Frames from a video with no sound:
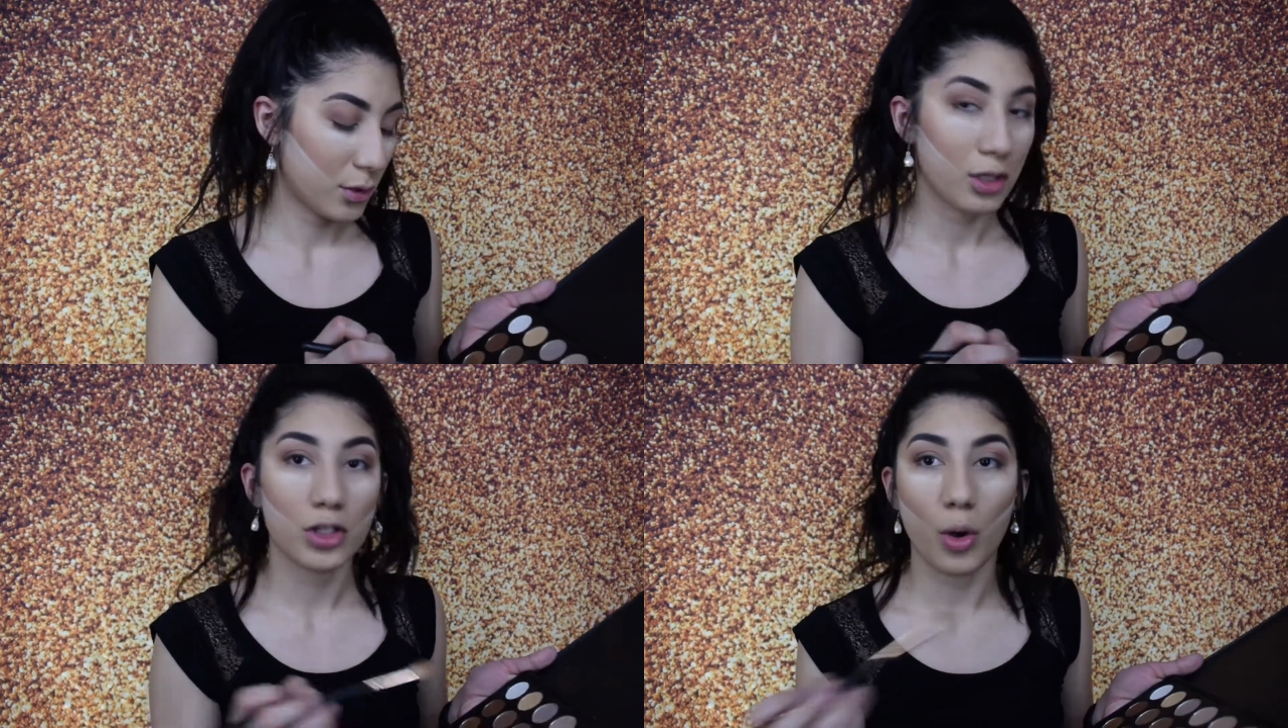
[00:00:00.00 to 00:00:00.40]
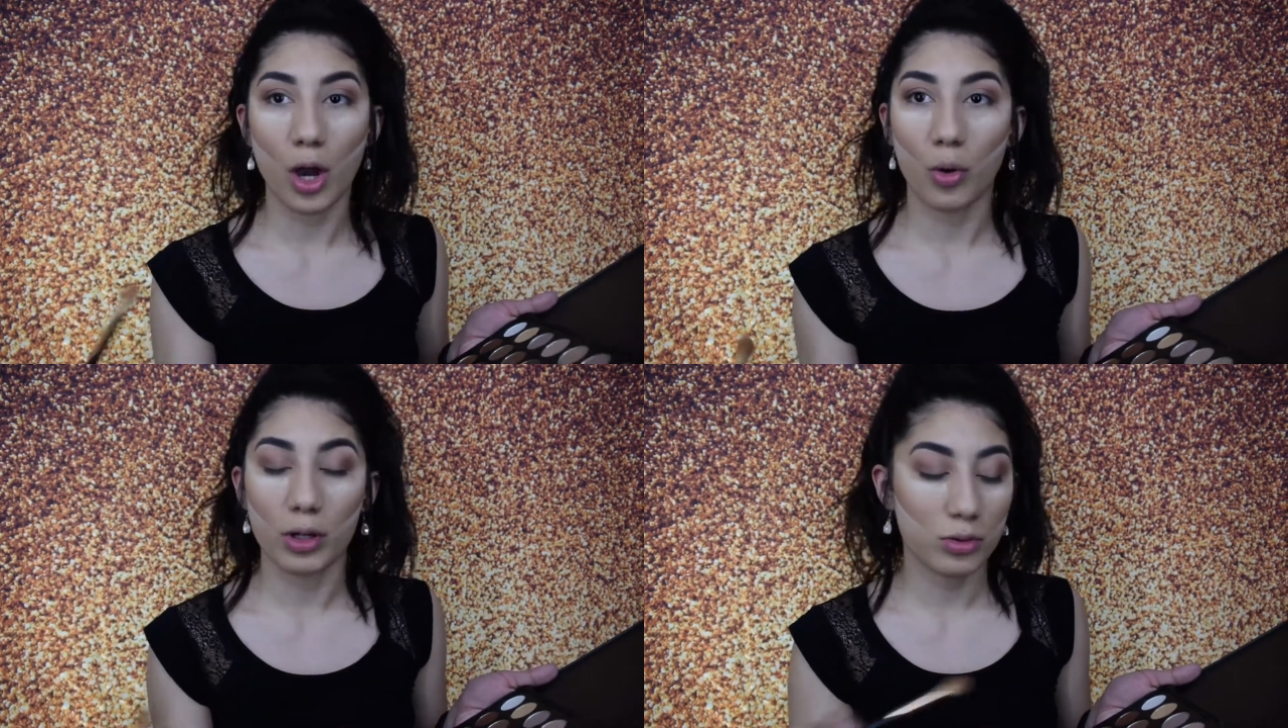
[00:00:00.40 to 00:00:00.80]
So I
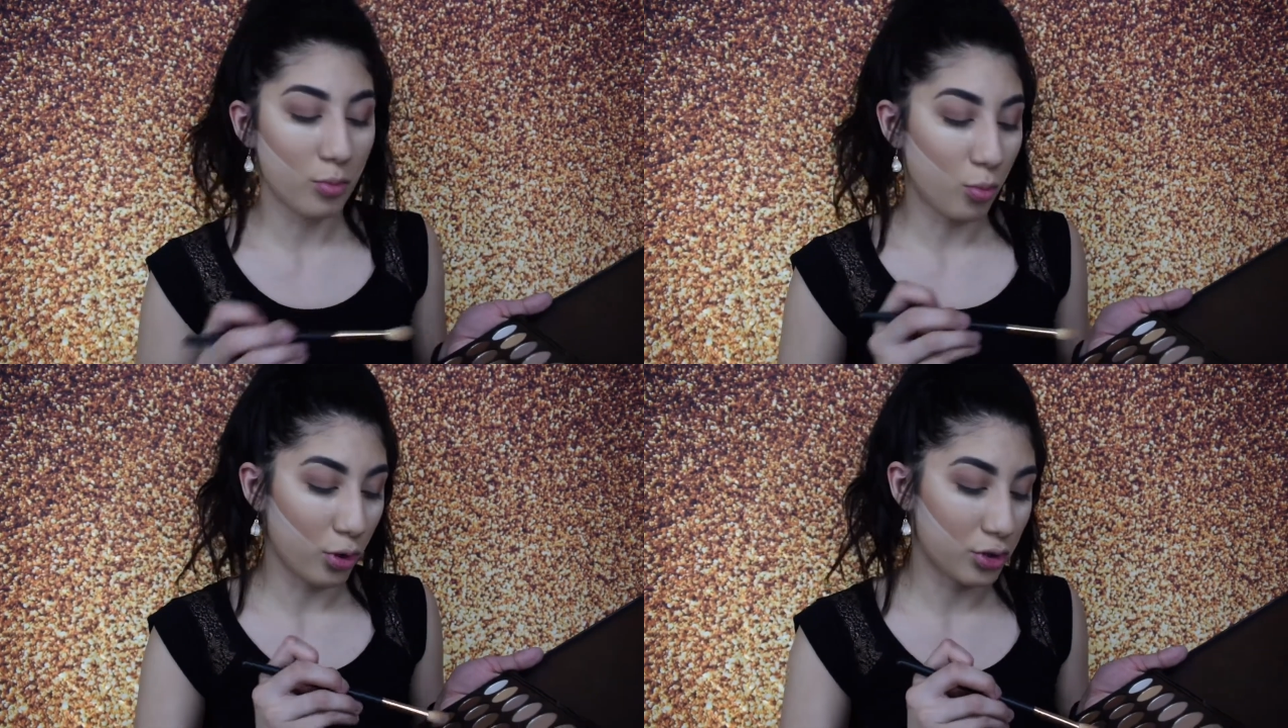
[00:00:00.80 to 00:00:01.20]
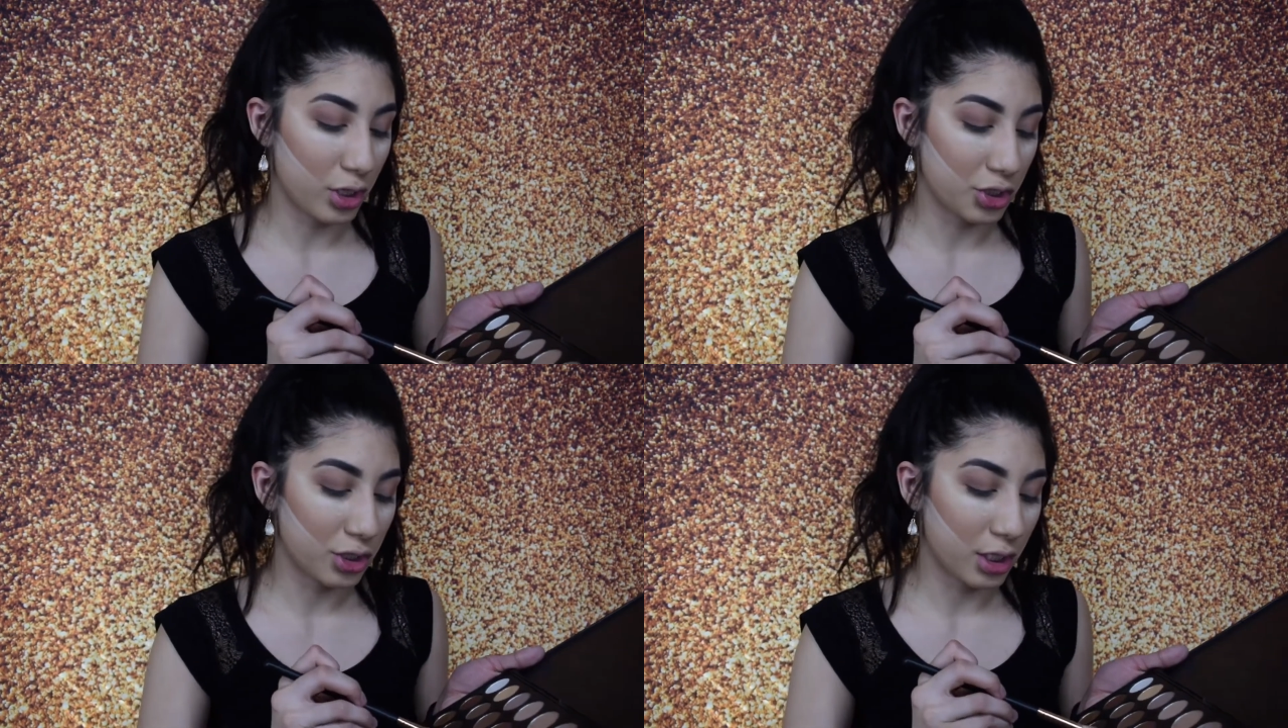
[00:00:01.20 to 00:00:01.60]
always want more, so
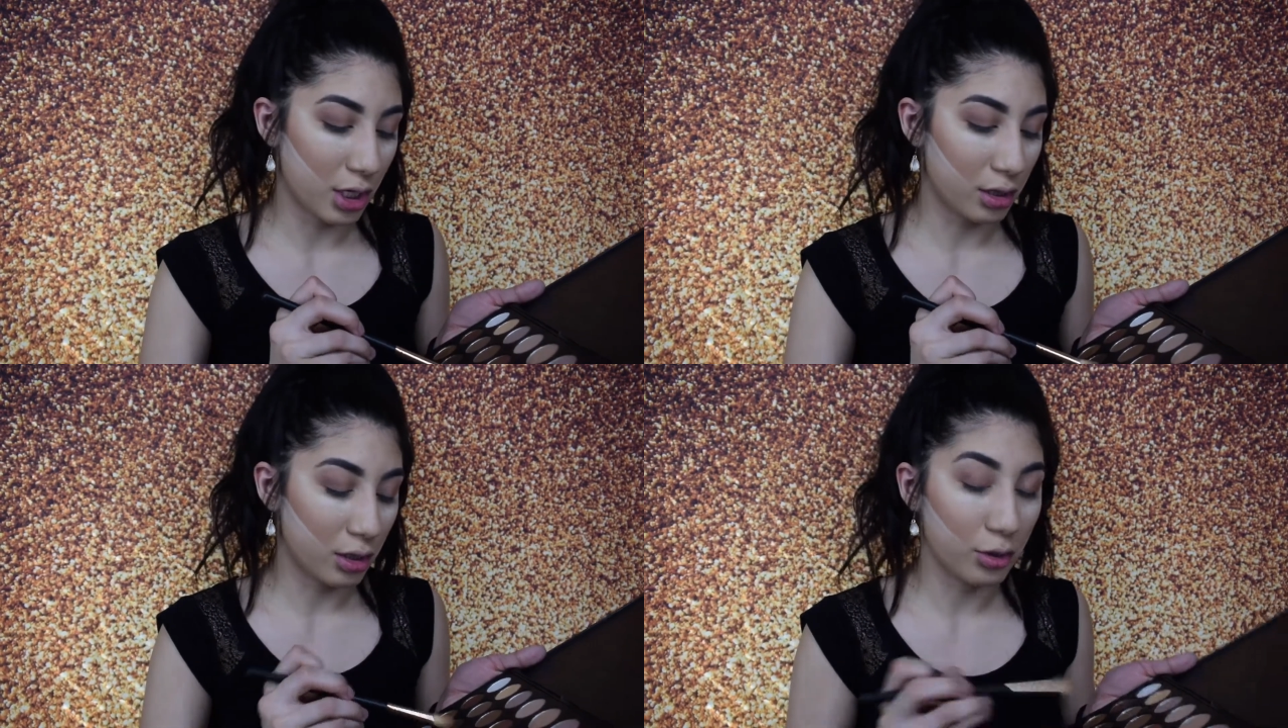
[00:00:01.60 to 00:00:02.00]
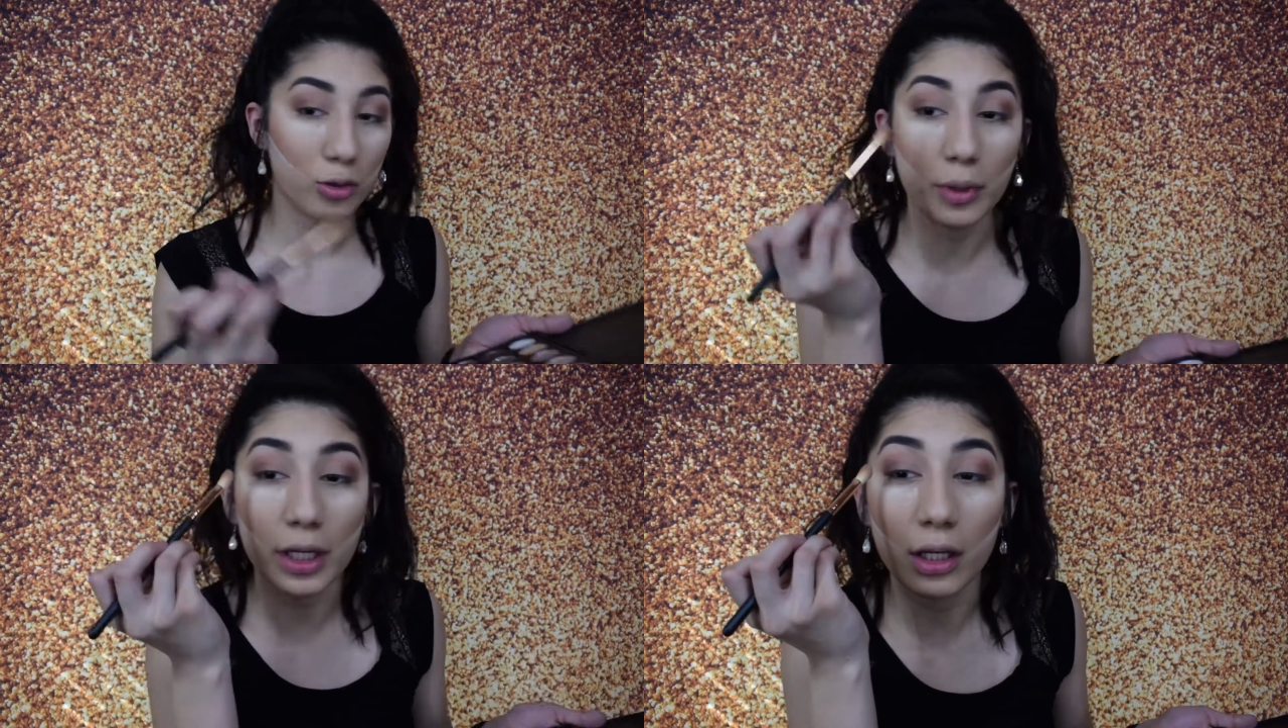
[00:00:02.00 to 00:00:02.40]
I just get a little
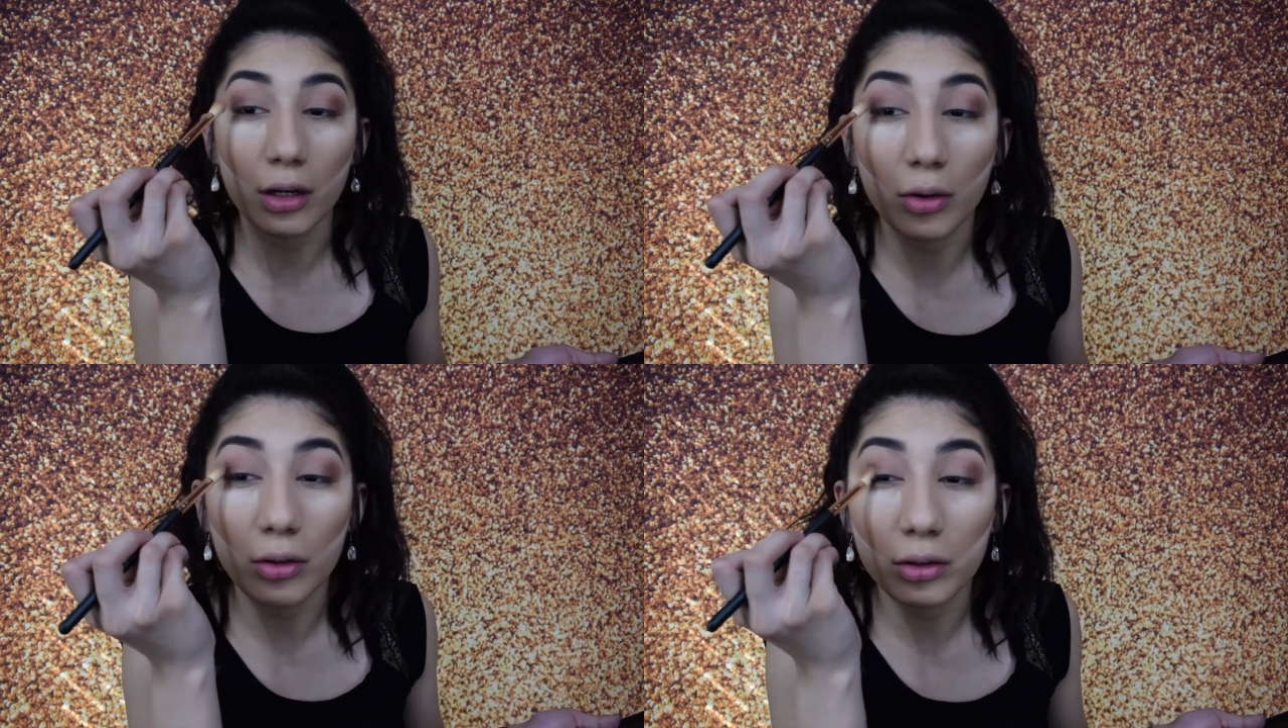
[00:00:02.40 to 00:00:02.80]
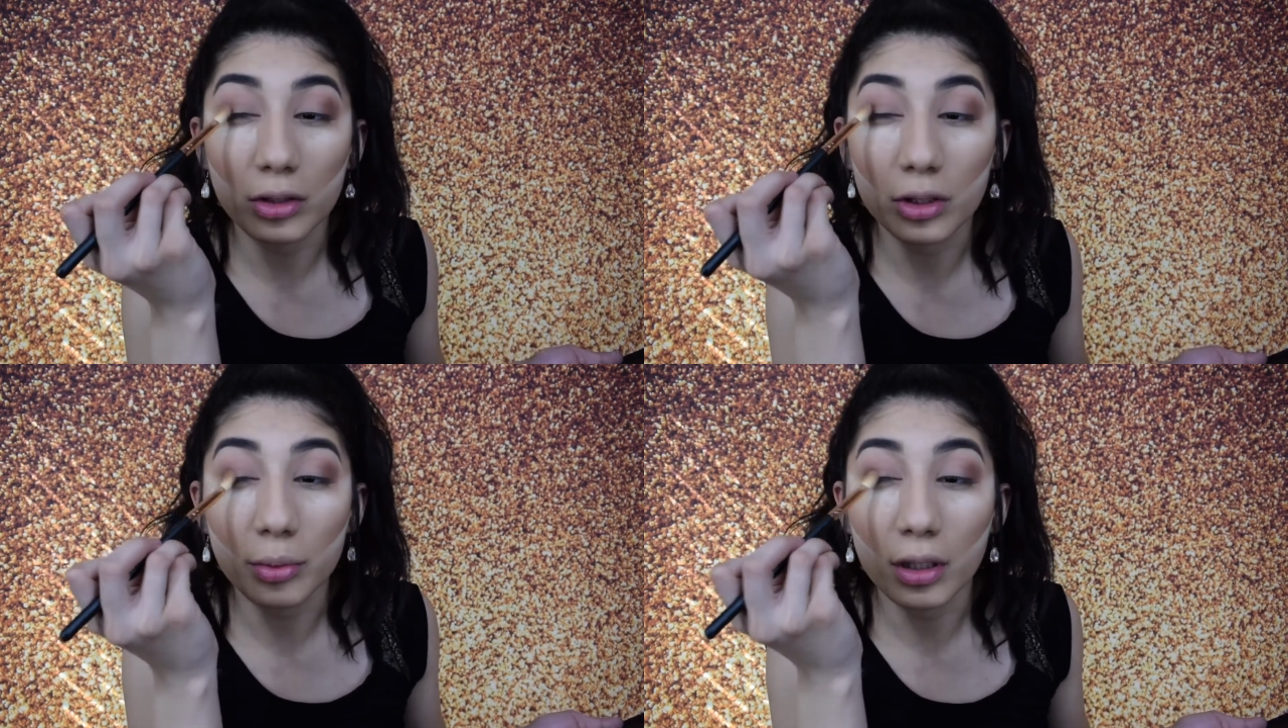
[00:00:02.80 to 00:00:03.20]
bit and I
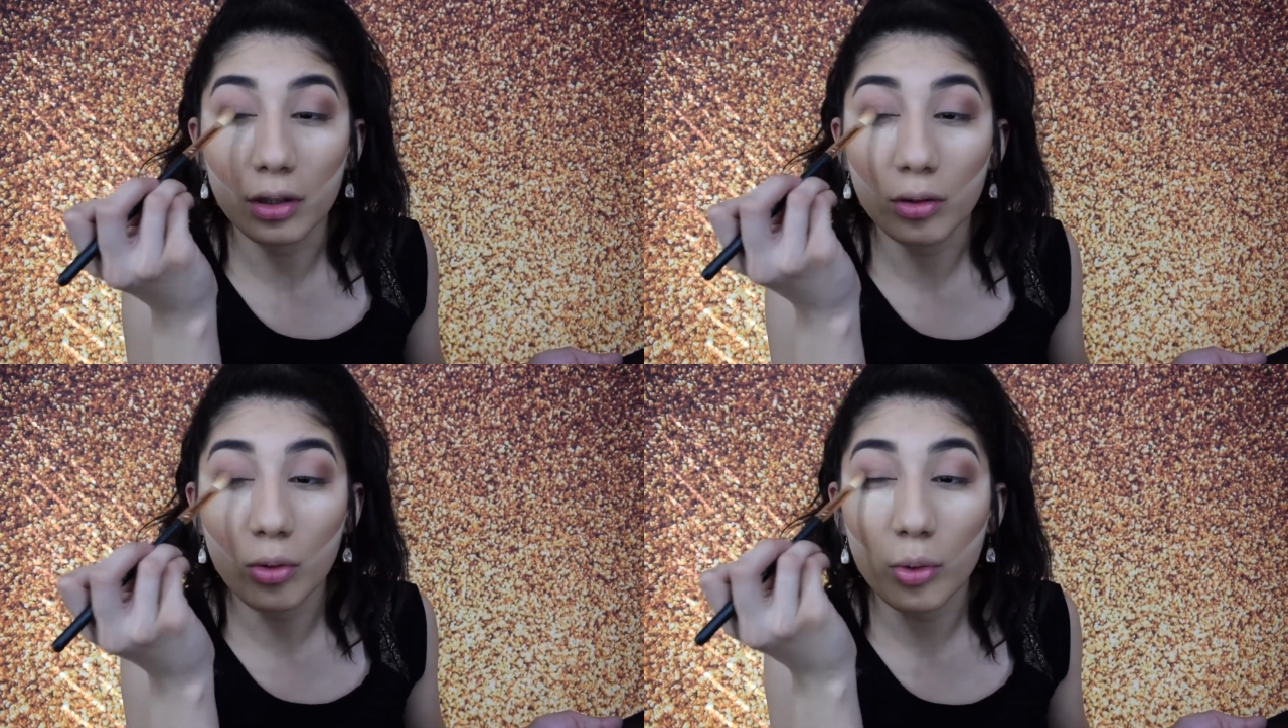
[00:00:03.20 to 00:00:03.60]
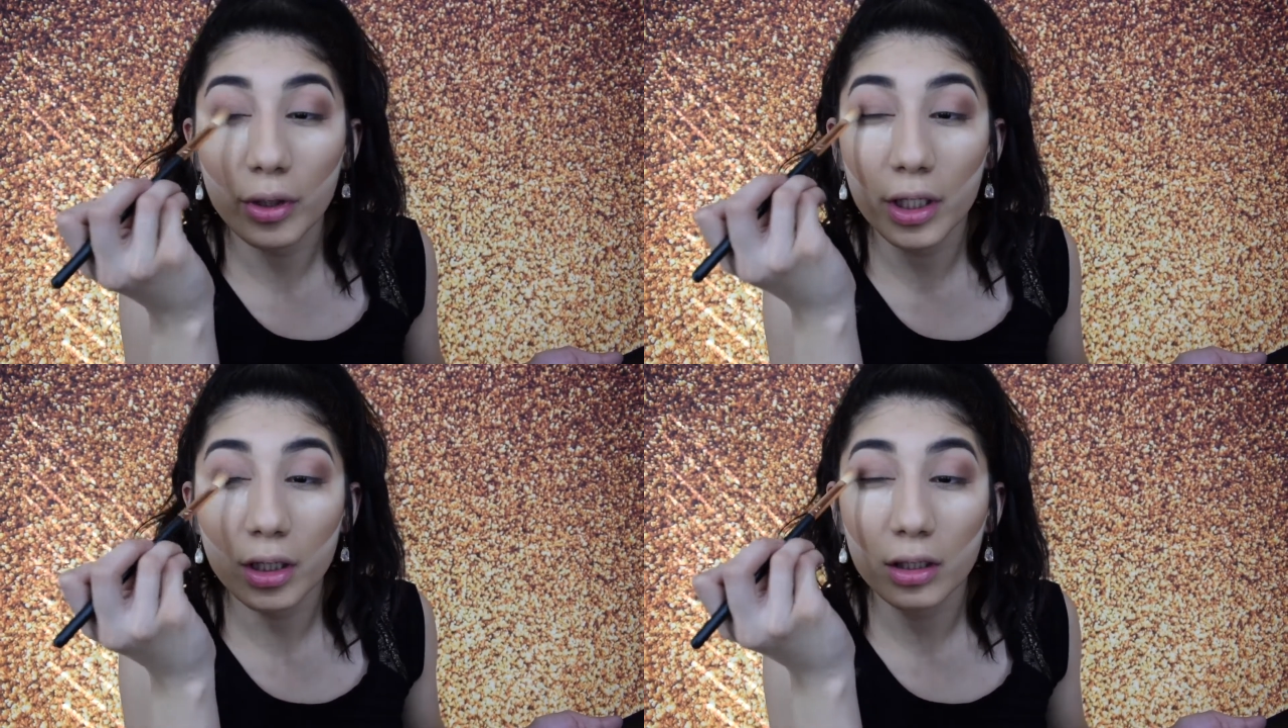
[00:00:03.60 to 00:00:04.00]
just put it in the
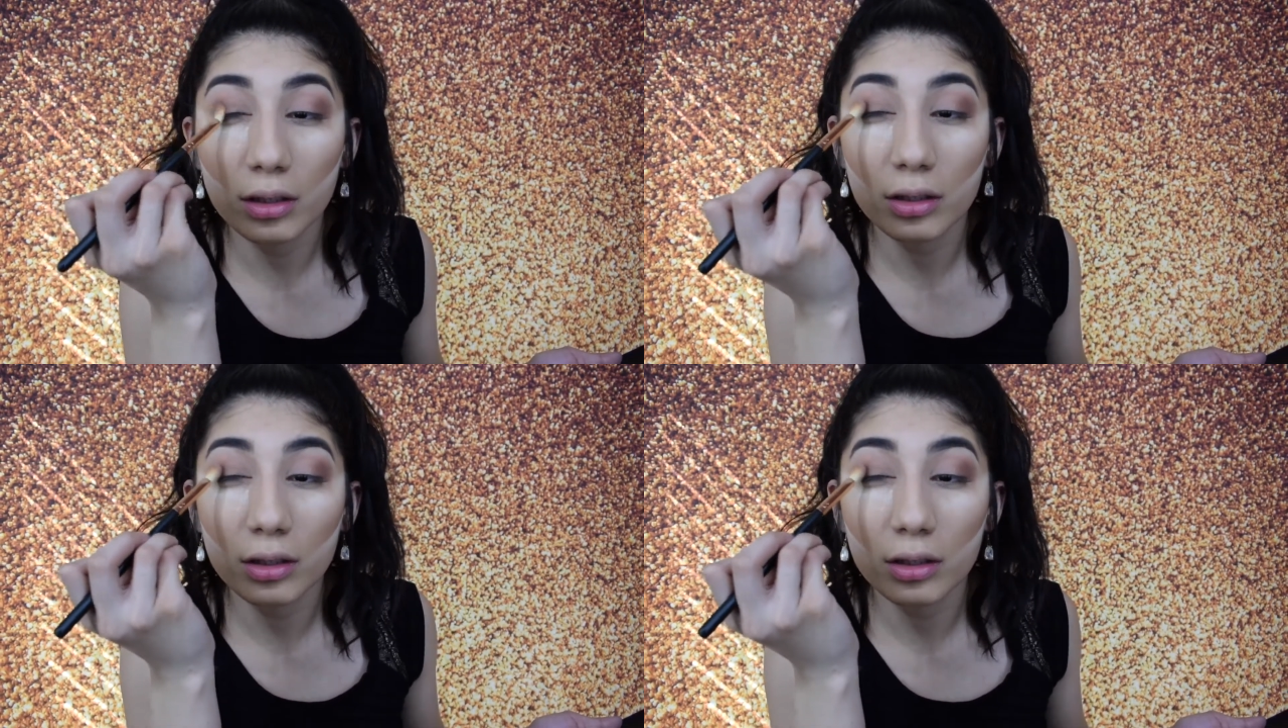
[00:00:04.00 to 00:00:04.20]
corner.